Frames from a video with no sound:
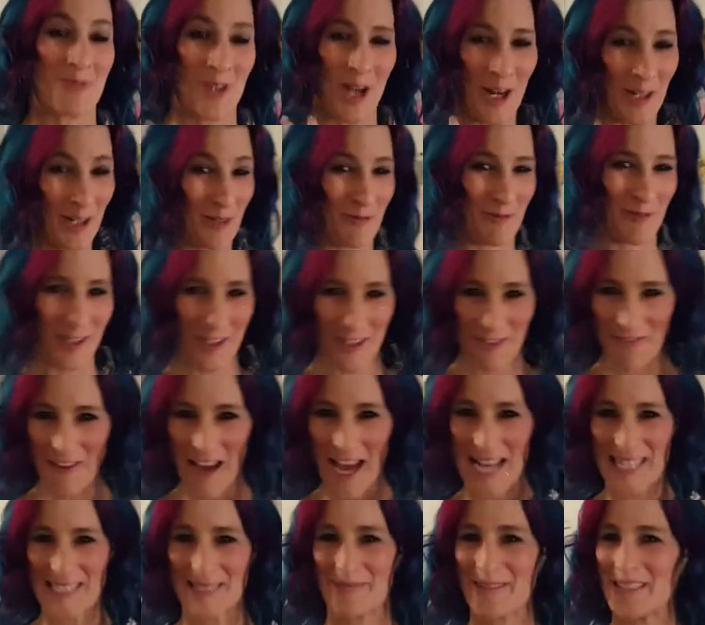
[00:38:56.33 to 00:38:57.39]
talking really
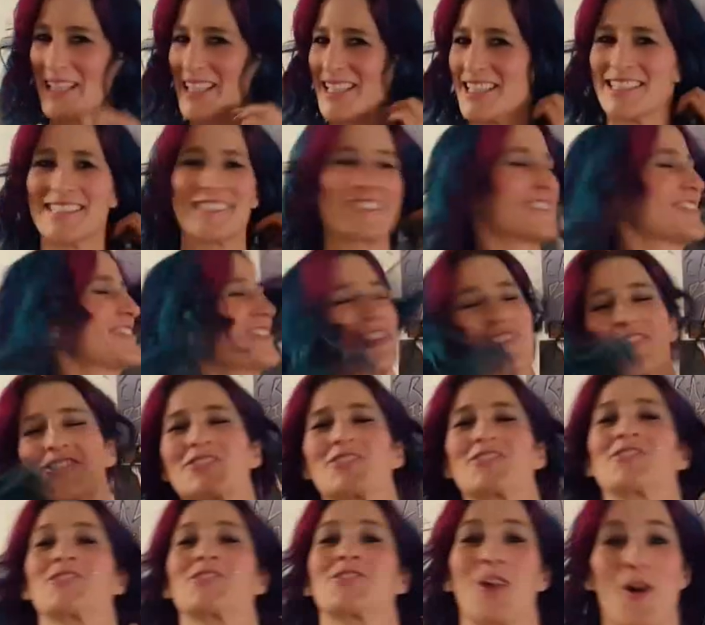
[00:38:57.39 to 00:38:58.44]
fast because there's
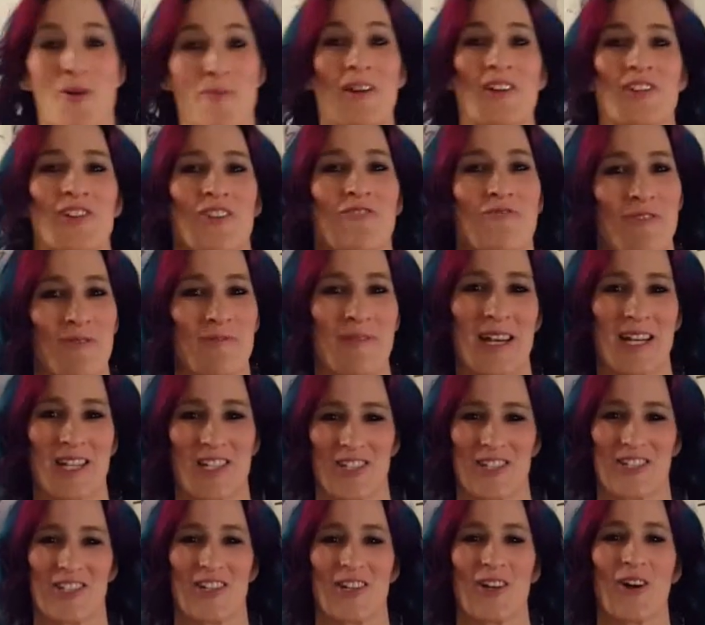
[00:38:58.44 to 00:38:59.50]
so much
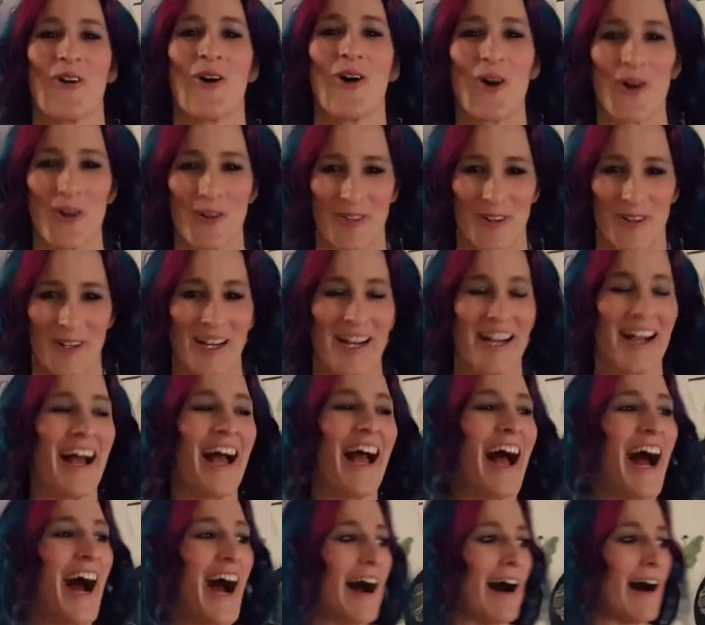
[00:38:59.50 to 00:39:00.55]
information to go over.
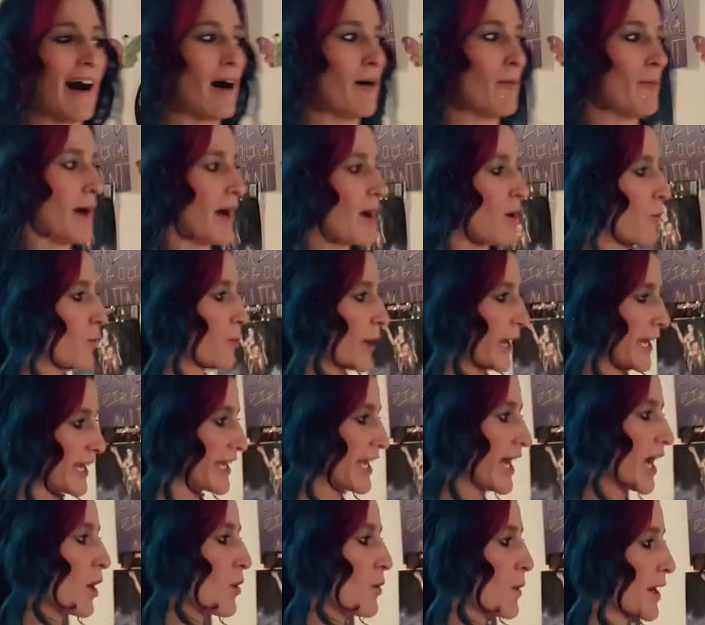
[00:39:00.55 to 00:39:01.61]
Right
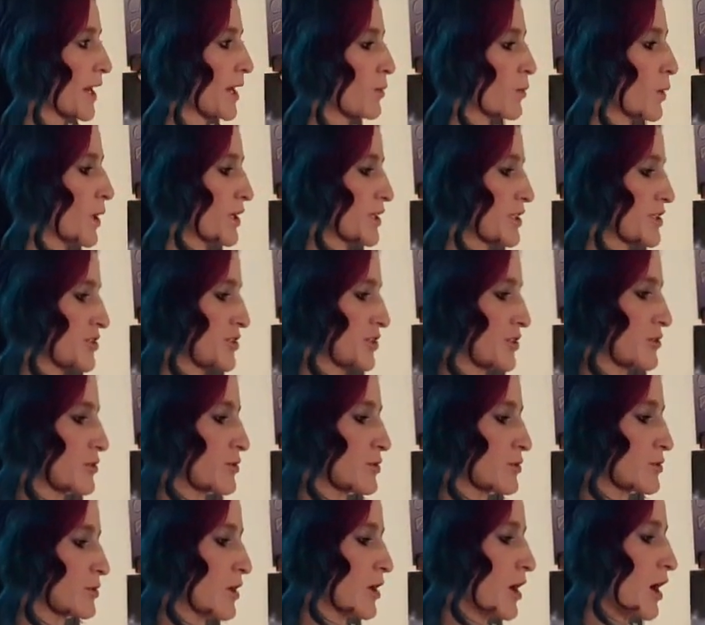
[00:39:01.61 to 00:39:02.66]
now, what I want to
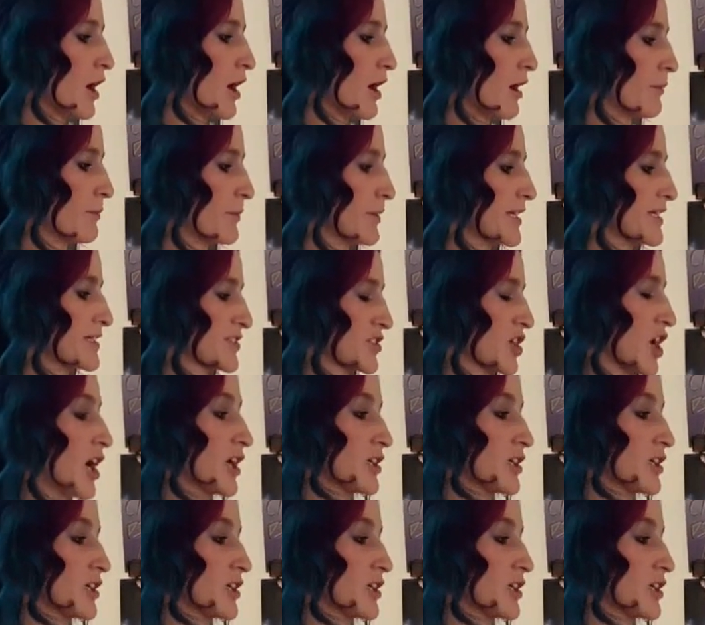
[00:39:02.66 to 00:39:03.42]
do is